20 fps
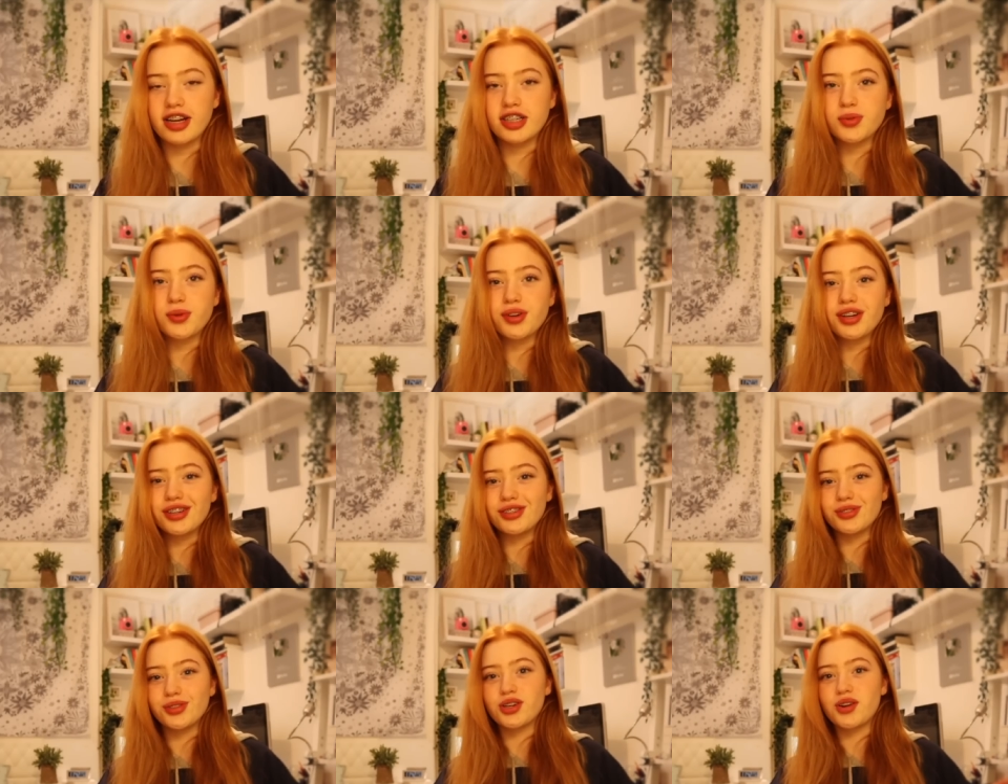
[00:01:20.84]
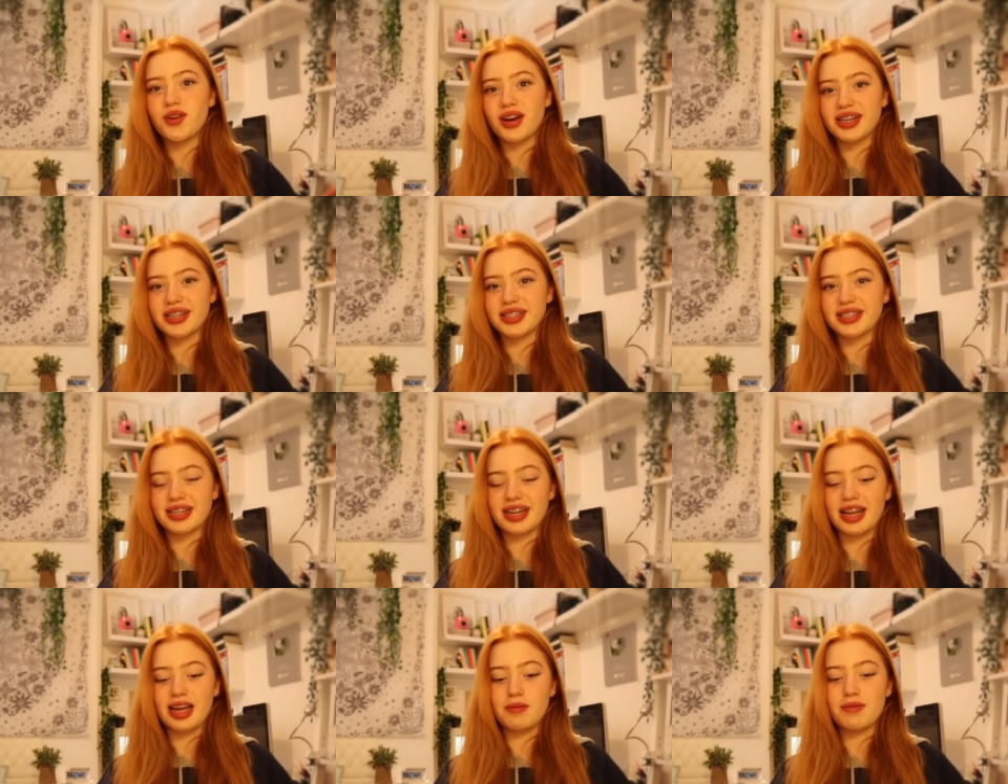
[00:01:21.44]
just want to do a quick
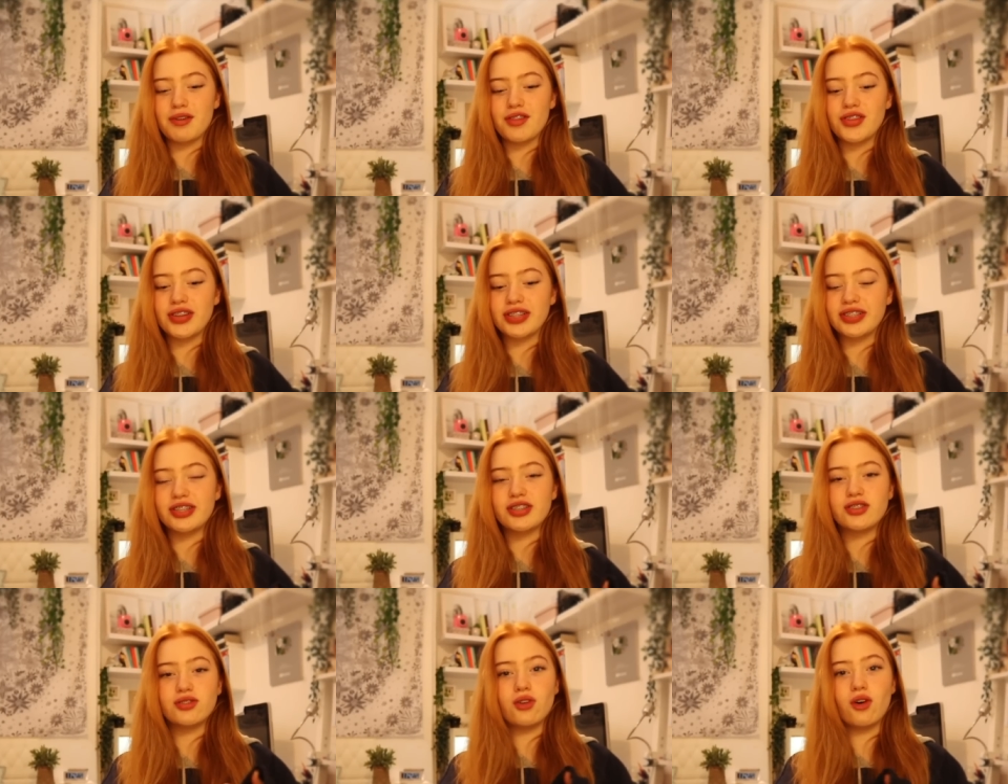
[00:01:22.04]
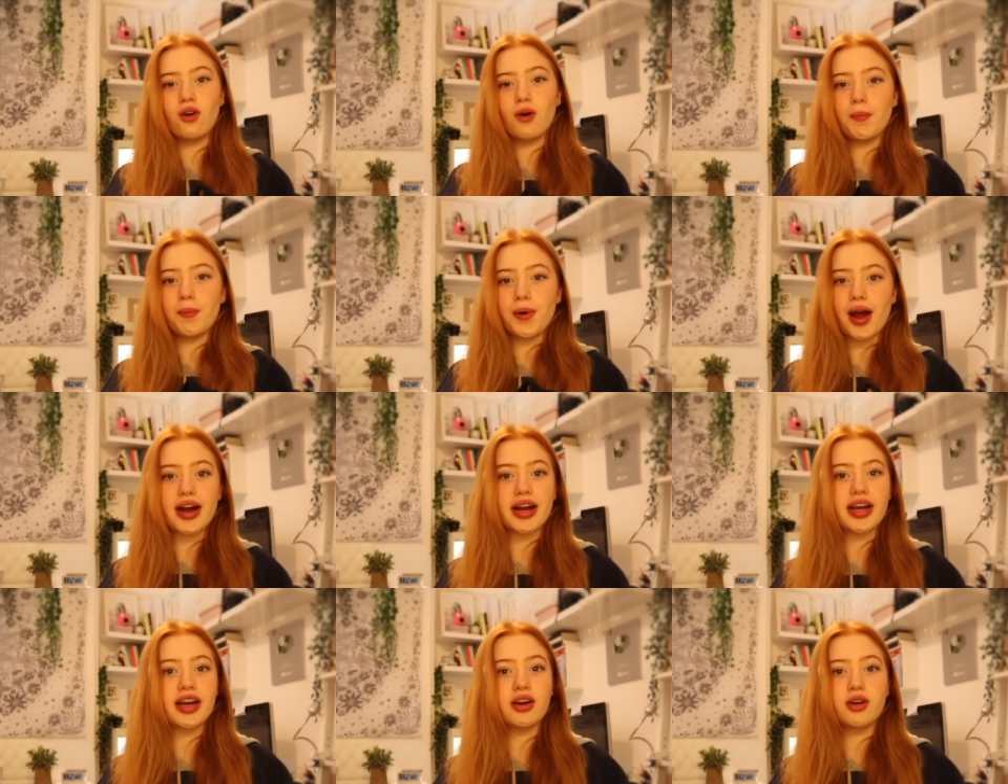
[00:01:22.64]
disclaimer, this is not
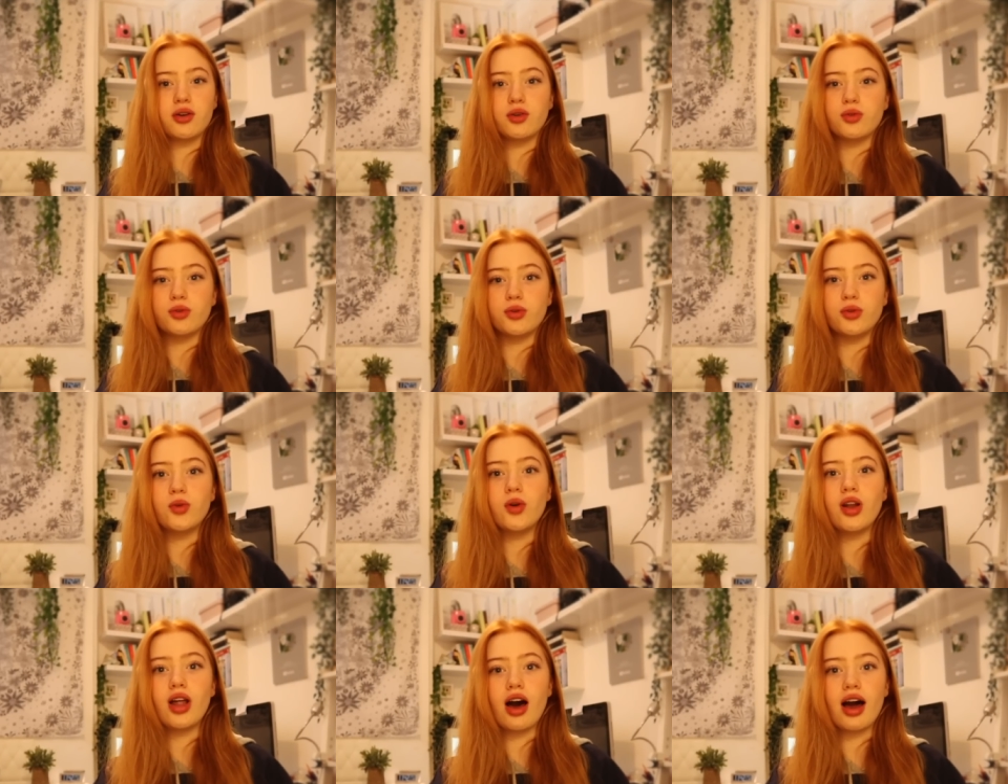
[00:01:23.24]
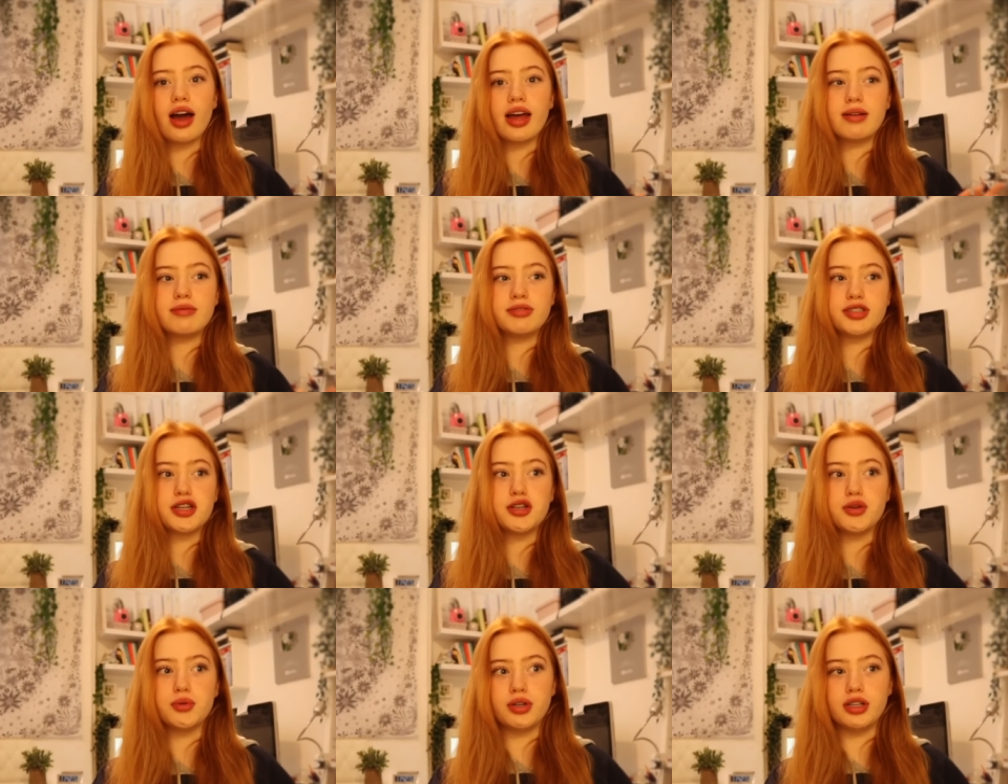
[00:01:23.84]
bragging at all. I am
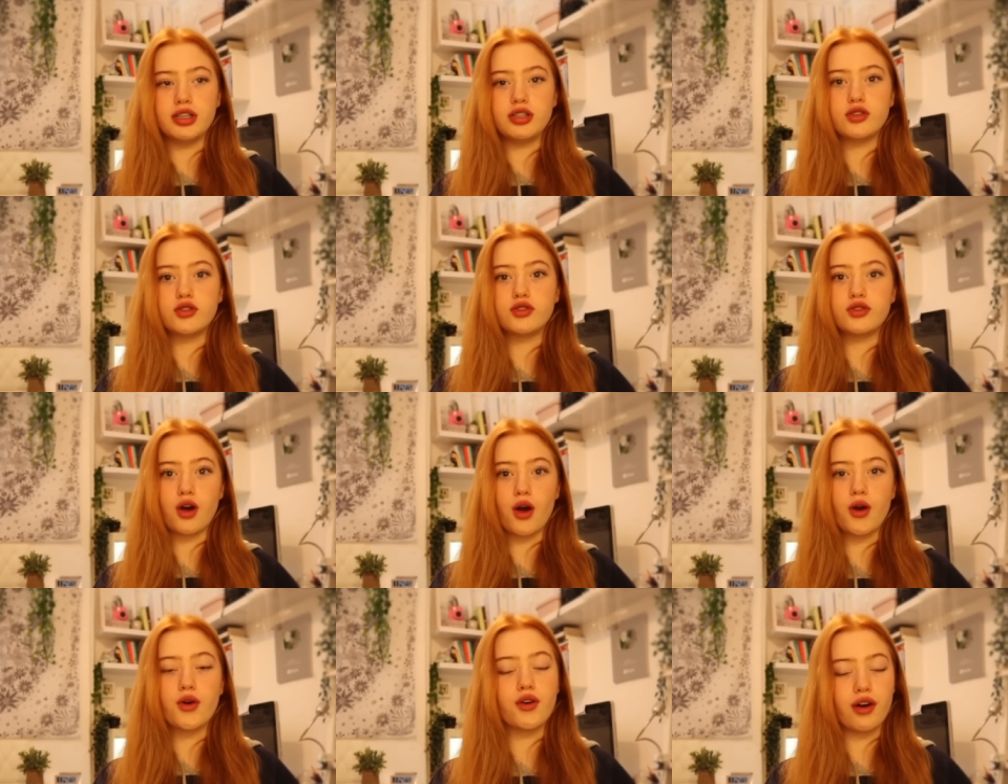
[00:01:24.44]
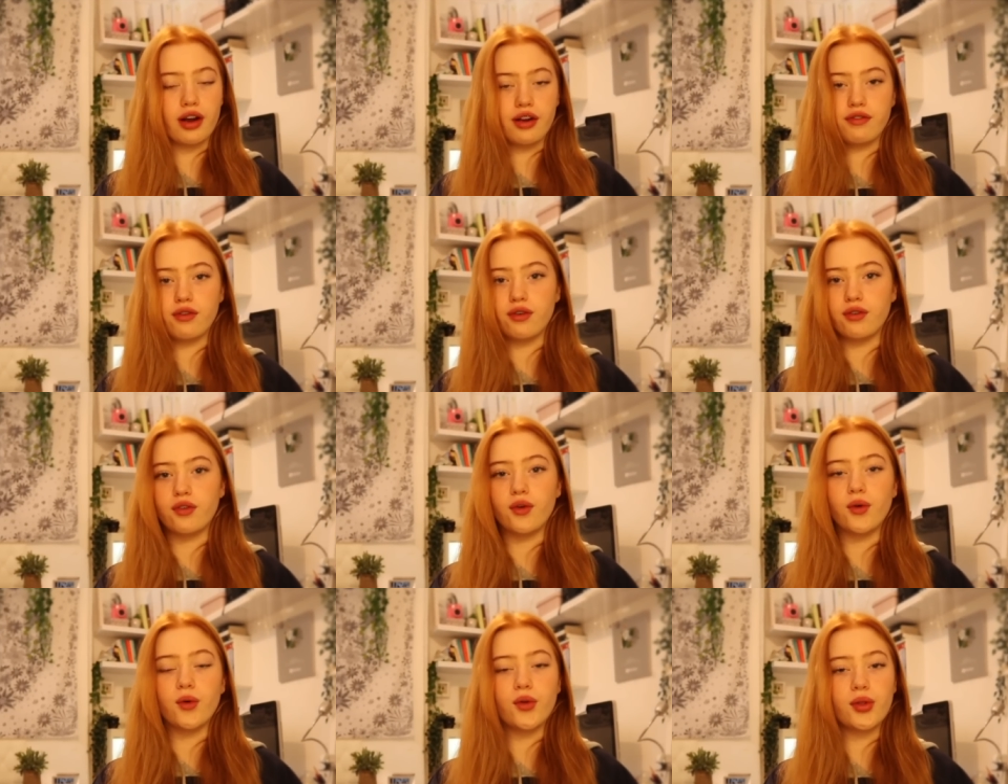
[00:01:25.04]
genuinely so grateful
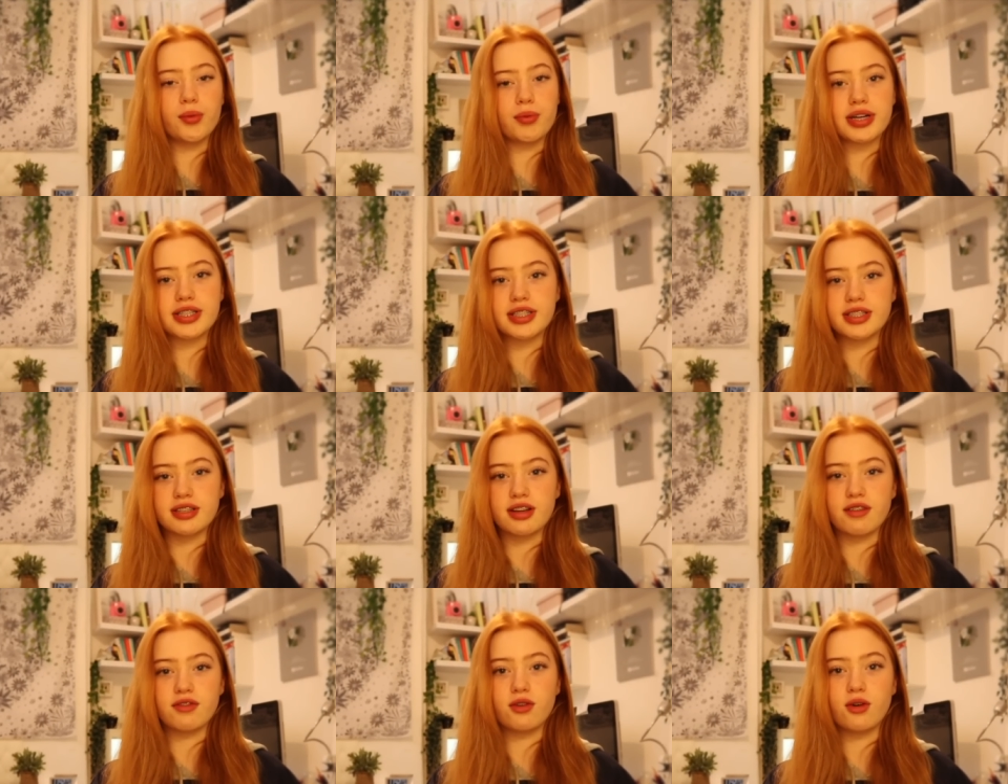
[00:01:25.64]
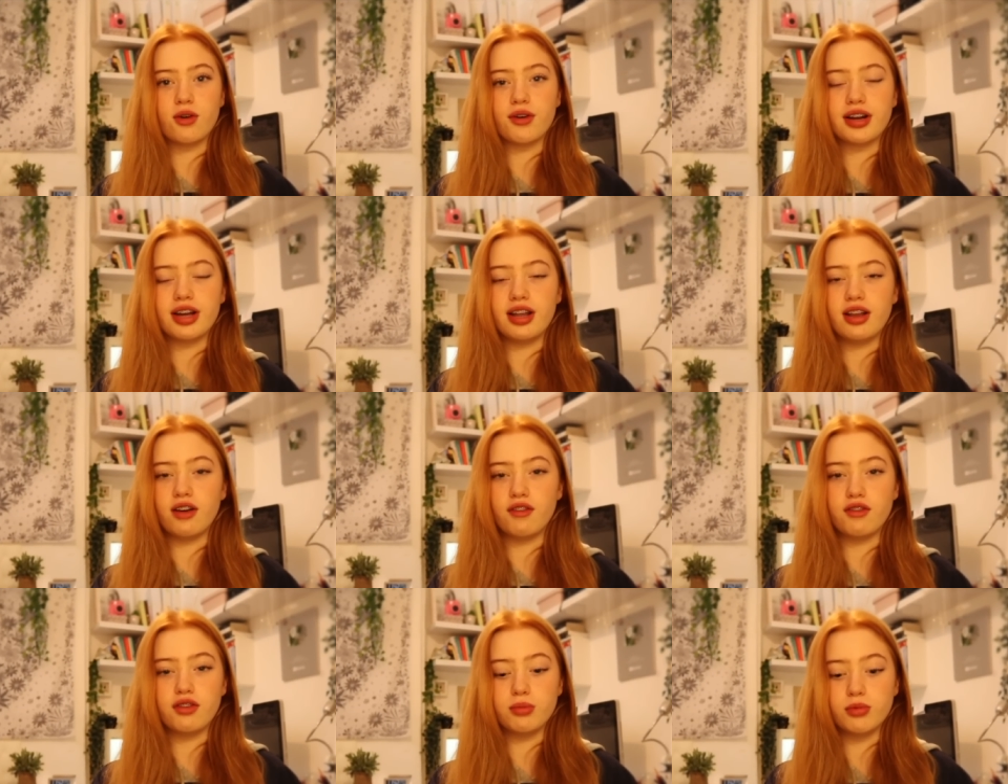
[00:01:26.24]
for all the presents I've got and I
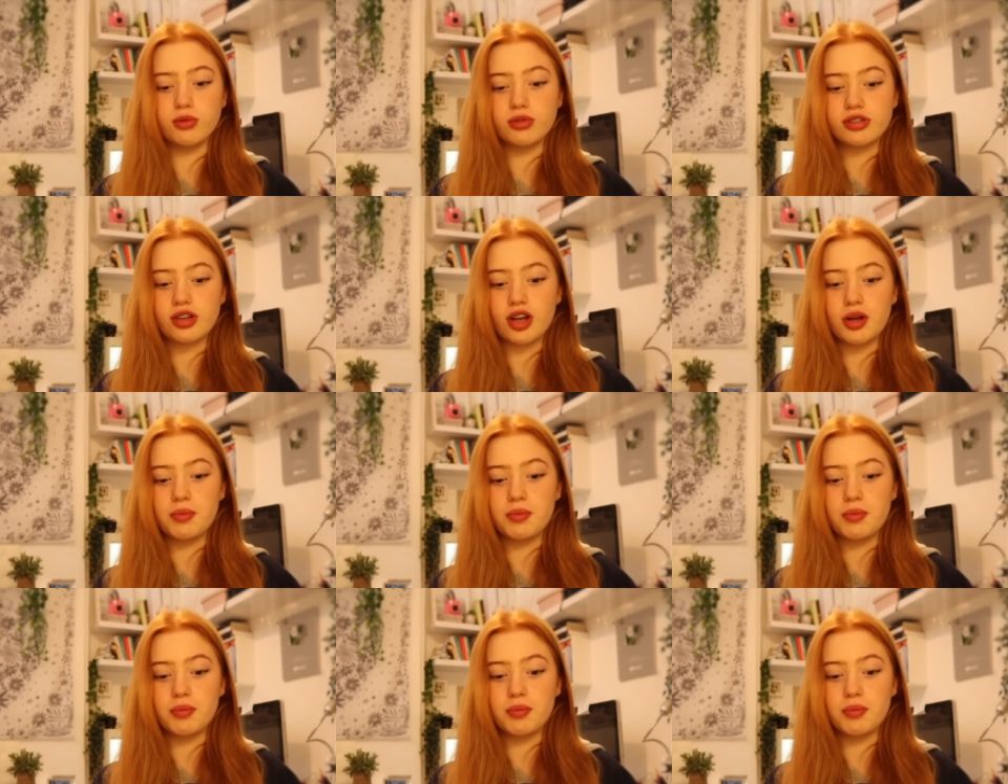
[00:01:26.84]
love them all so